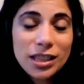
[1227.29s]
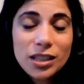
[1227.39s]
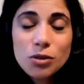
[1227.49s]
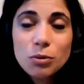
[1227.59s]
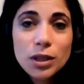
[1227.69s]
And
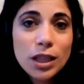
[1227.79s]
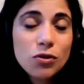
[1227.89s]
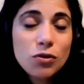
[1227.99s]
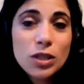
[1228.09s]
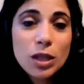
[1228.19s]
it's really
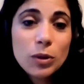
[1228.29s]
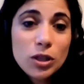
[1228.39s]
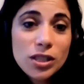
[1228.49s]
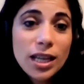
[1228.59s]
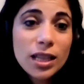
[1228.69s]
interesting. We
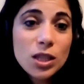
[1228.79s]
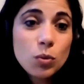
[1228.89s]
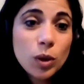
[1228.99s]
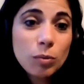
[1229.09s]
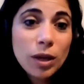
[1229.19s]
just had this
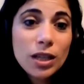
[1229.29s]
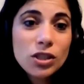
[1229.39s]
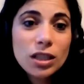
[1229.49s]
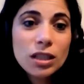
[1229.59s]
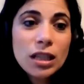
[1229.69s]
one
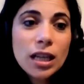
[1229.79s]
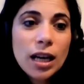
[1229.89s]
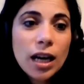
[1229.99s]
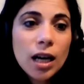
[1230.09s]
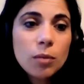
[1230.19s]
patient
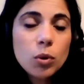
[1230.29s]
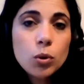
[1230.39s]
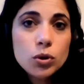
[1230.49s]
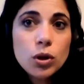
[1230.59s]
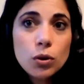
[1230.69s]

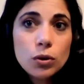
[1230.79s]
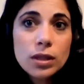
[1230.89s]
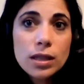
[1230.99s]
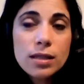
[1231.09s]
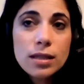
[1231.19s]
who
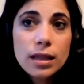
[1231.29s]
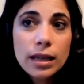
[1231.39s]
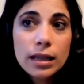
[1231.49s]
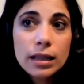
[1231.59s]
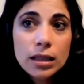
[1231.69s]
told us
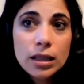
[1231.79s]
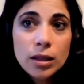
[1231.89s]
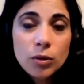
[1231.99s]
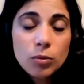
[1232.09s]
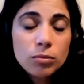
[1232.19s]
that
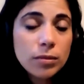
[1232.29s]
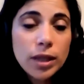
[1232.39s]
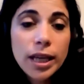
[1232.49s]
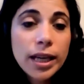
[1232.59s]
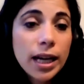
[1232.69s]

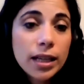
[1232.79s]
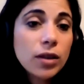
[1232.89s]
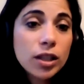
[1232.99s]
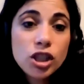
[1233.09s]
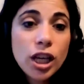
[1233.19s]

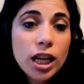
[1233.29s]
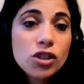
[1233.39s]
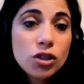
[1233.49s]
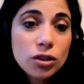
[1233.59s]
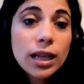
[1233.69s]
it
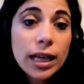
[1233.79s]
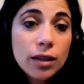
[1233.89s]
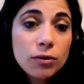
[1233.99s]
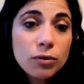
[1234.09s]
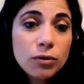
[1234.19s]
changed her life.